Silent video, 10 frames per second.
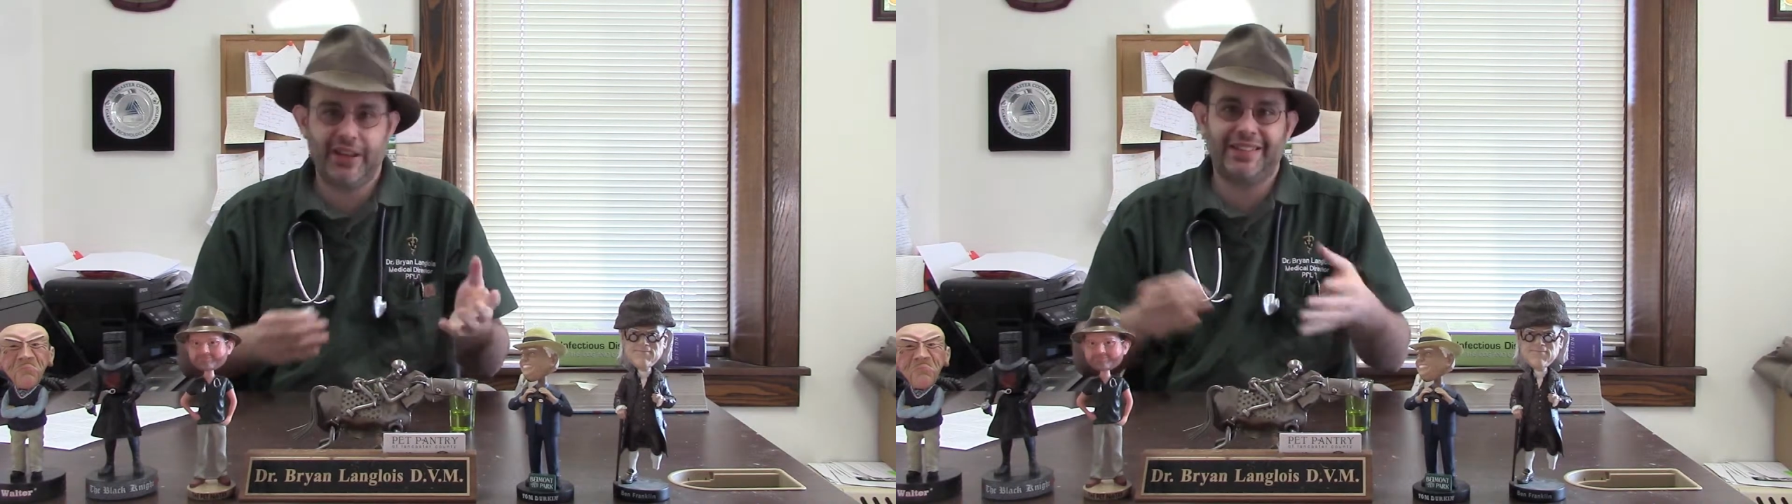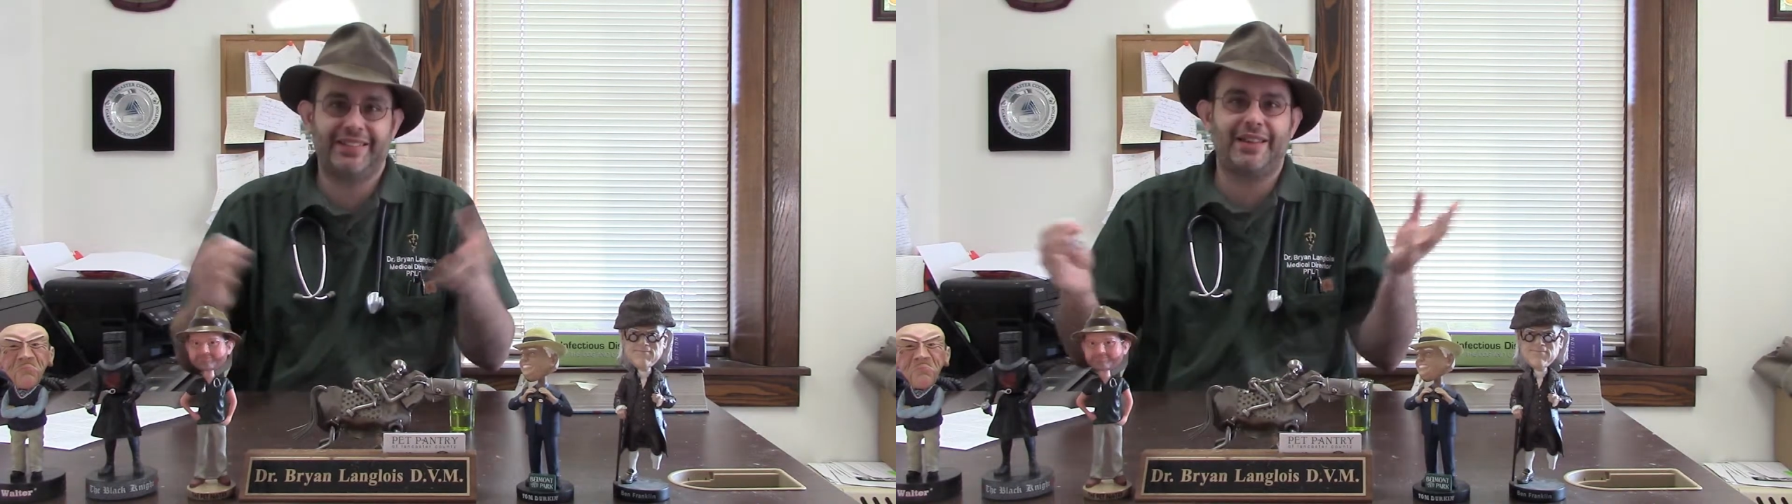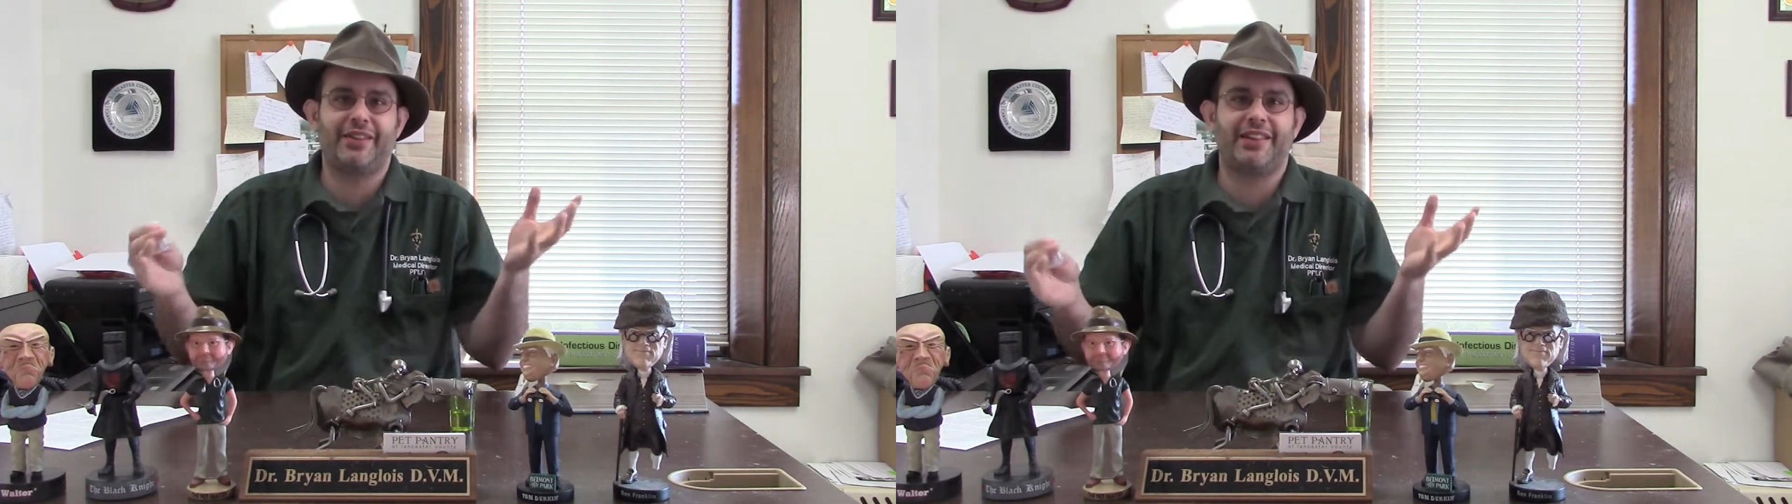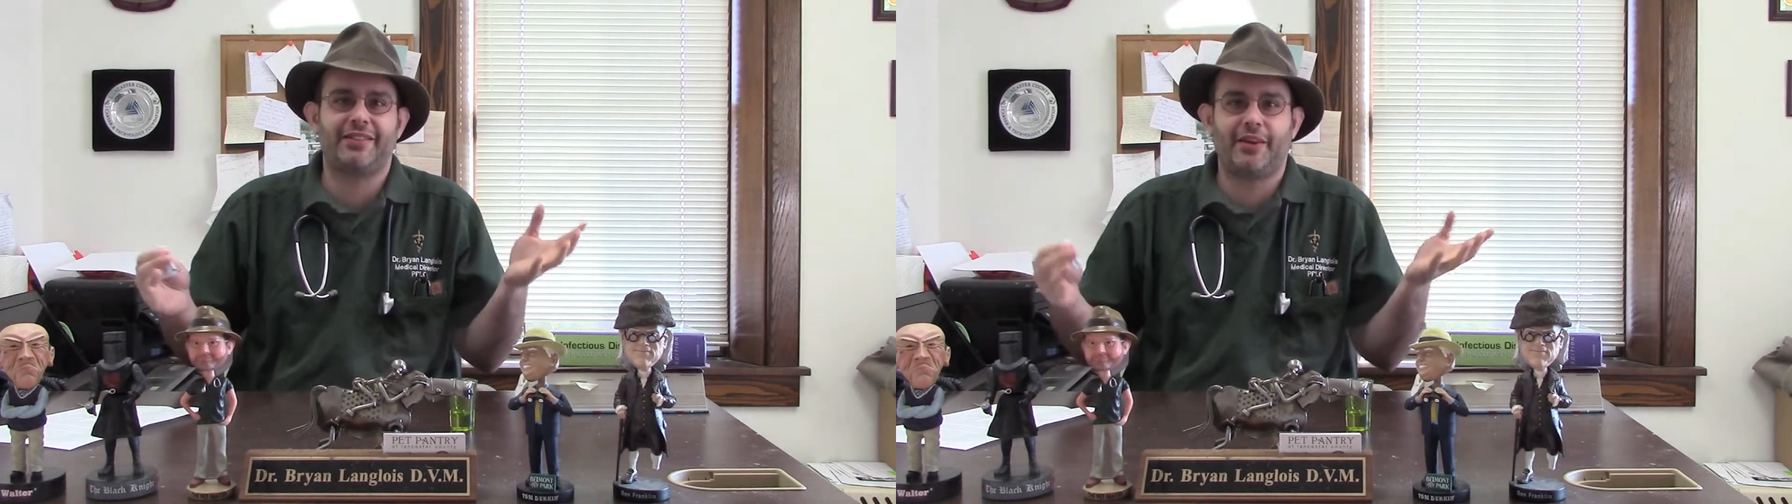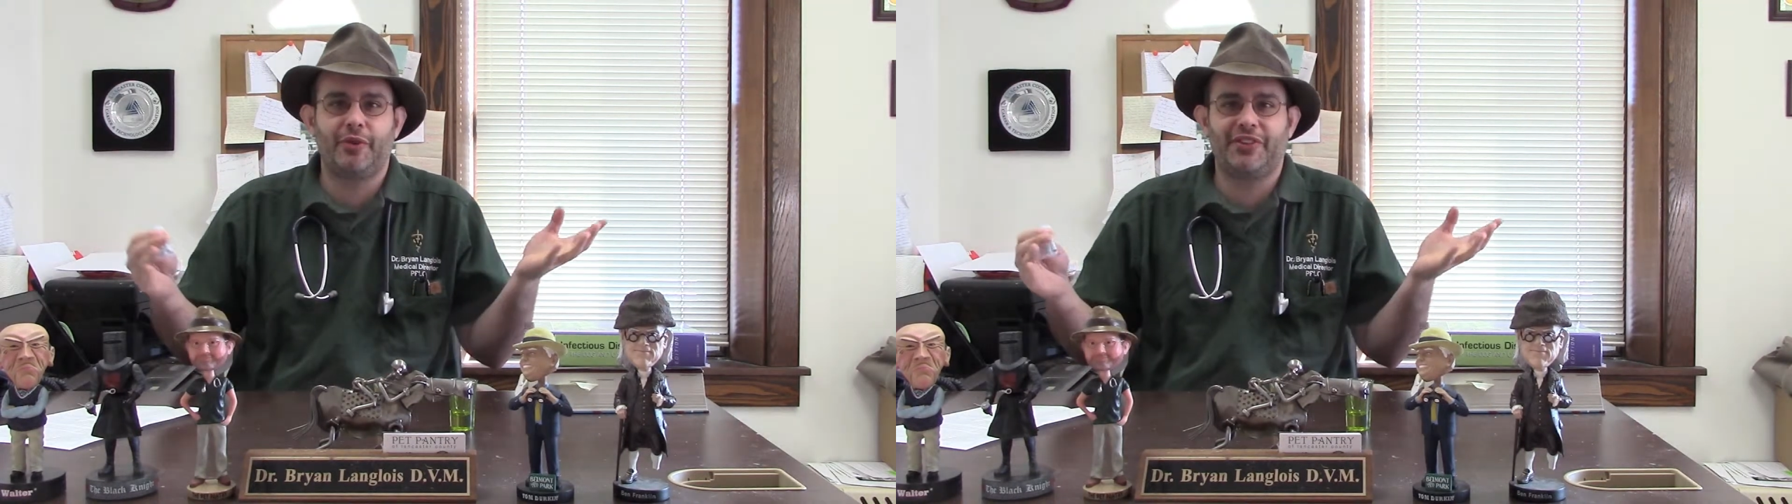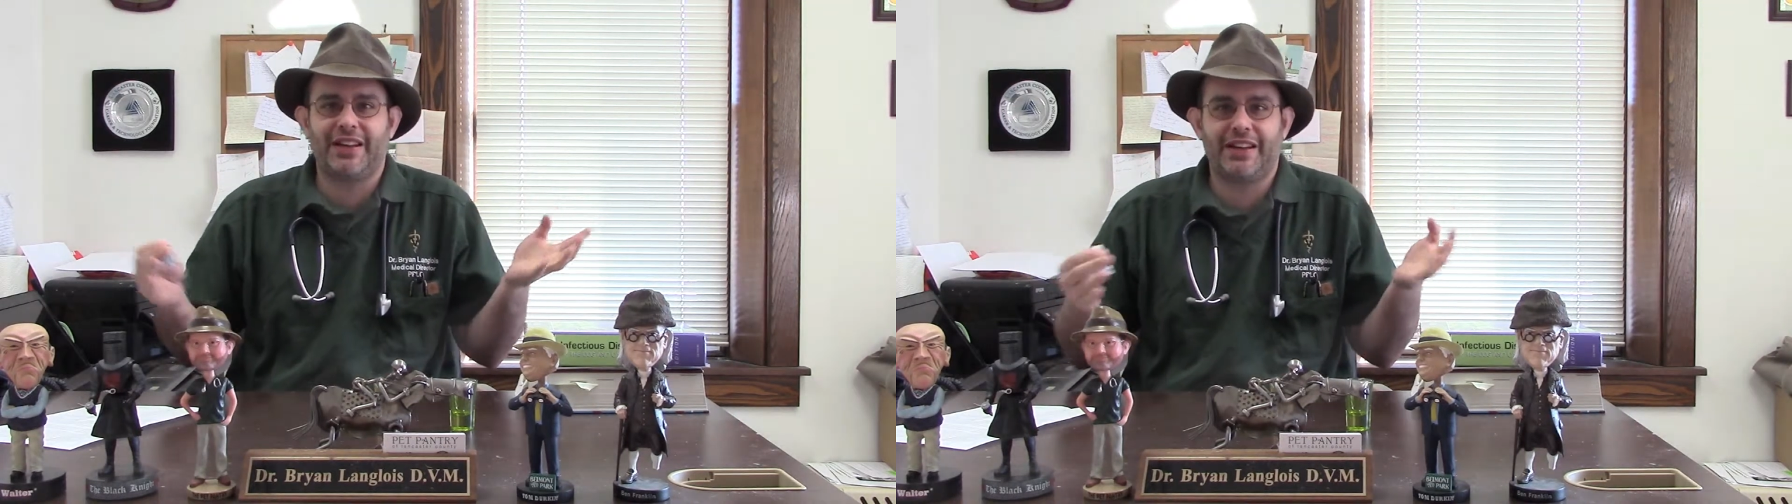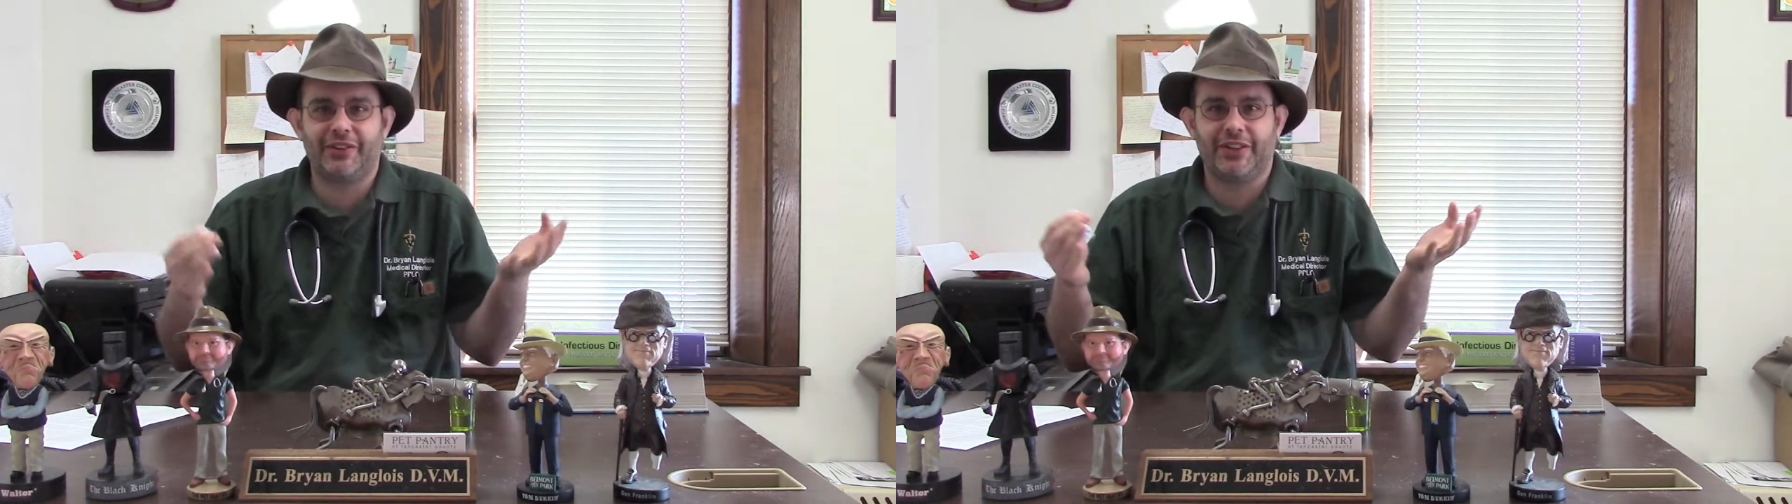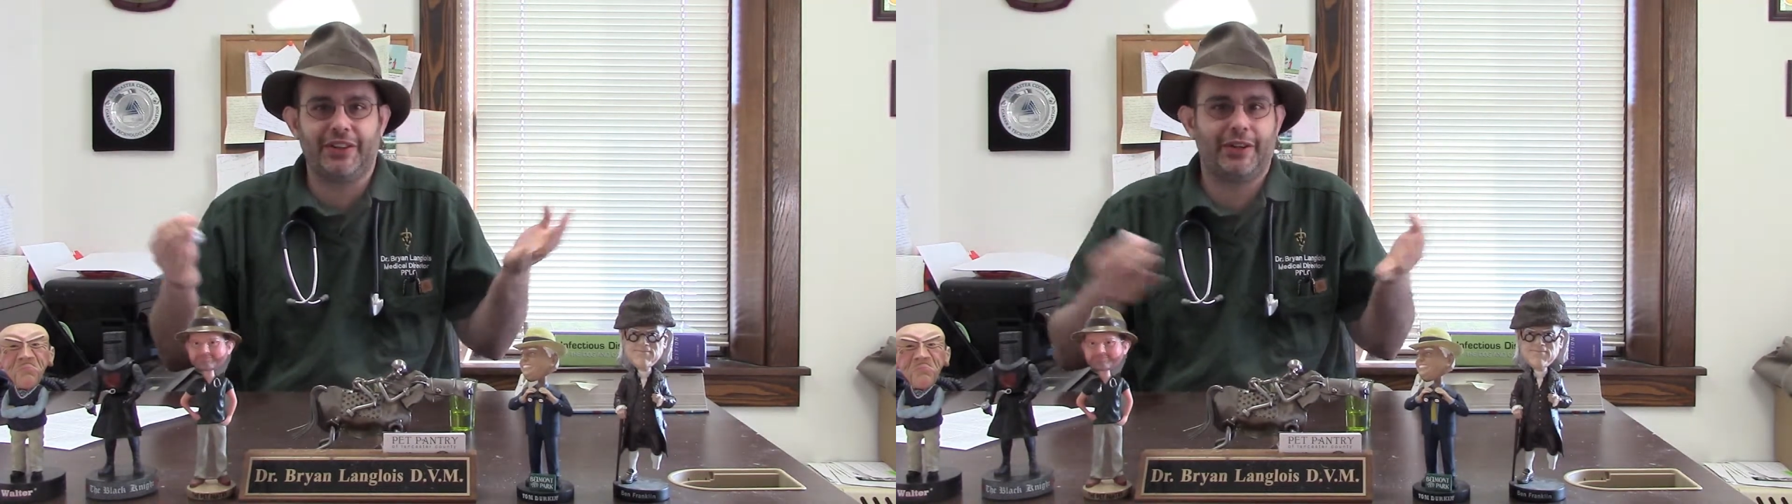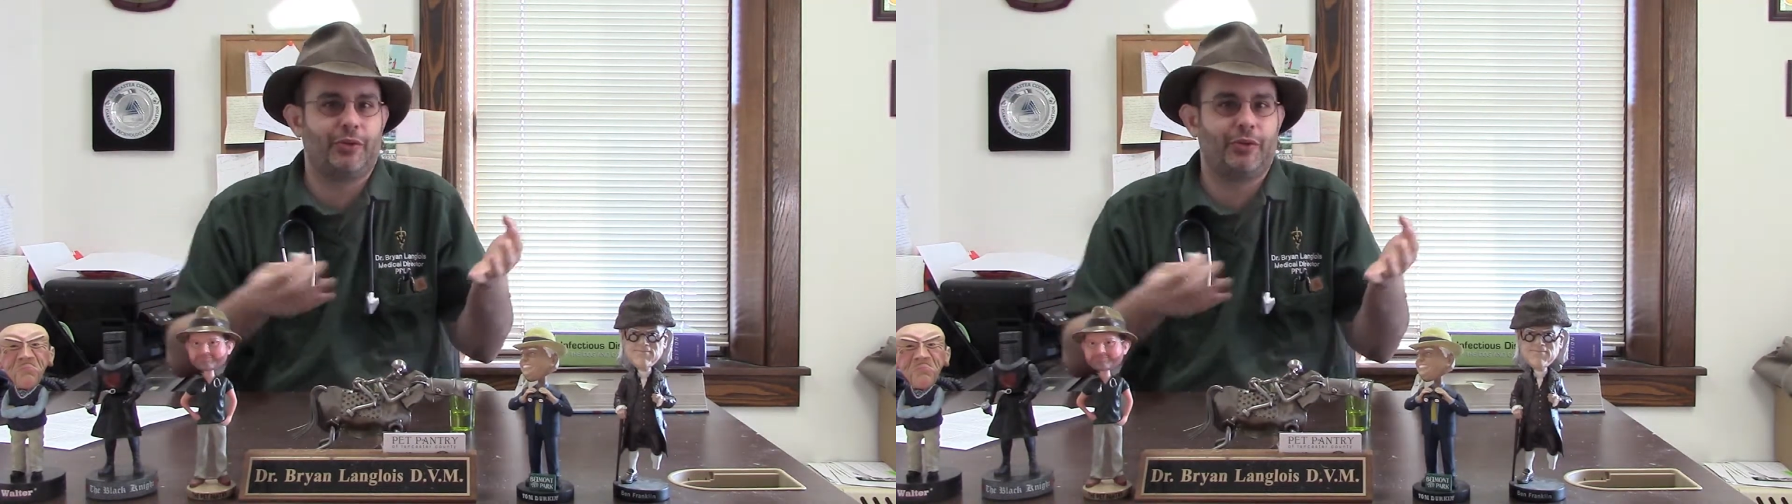Yeah, it's times like this I wish I actually,